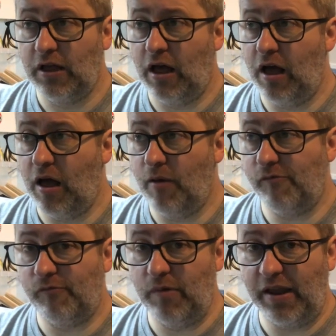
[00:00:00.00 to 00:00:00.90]

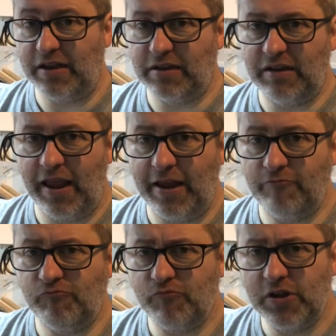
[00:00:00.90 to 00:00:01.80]

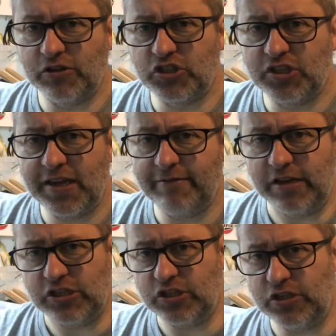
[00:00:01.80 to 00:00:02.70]
in real
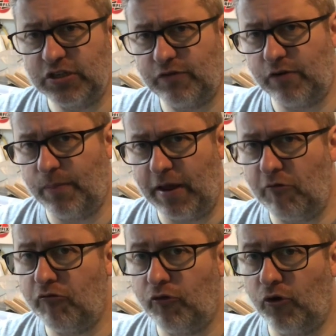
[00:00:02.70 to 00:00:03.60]
seriousness for about
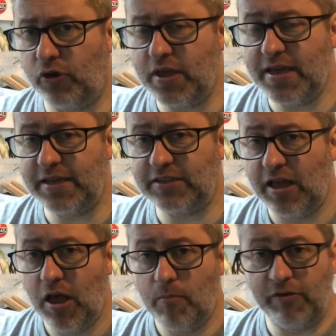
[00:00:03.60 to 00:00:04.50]
4 years.
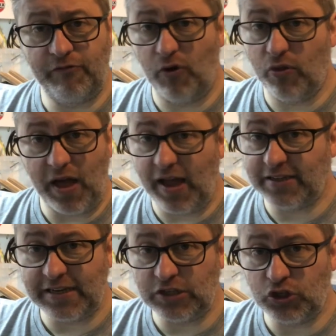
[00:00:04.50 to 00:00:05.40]
Before that, I
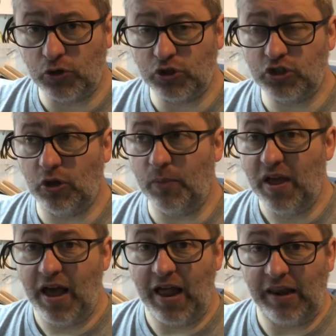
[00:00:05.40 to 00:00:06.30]
didn't touch them.
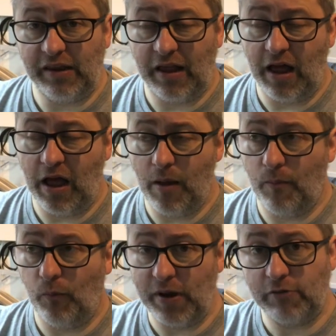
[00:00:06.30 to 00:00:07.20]

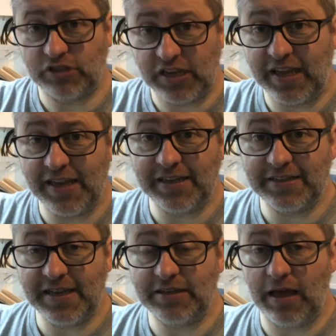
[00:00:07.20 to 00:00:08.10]
And when I was a kid, I
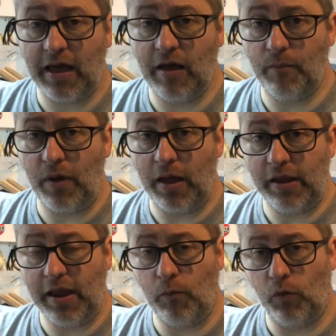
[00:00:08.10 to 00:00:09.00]
did.
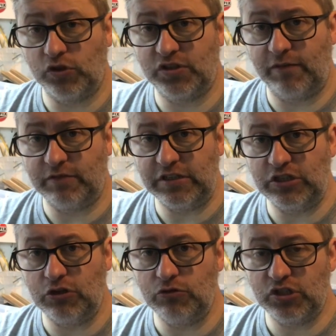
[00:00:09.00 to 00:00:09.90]
In
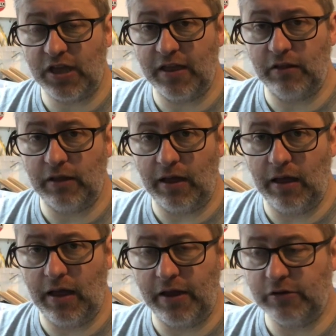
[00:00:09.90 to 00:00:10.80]
172 scale,
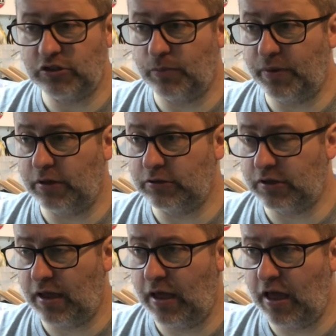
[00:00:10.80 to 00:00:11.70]
I used to build
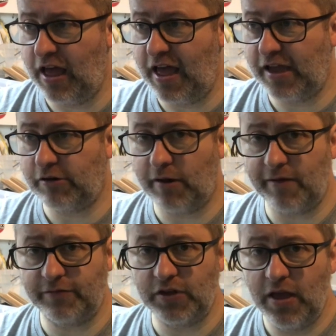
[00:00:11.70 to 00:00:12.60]
aircraft.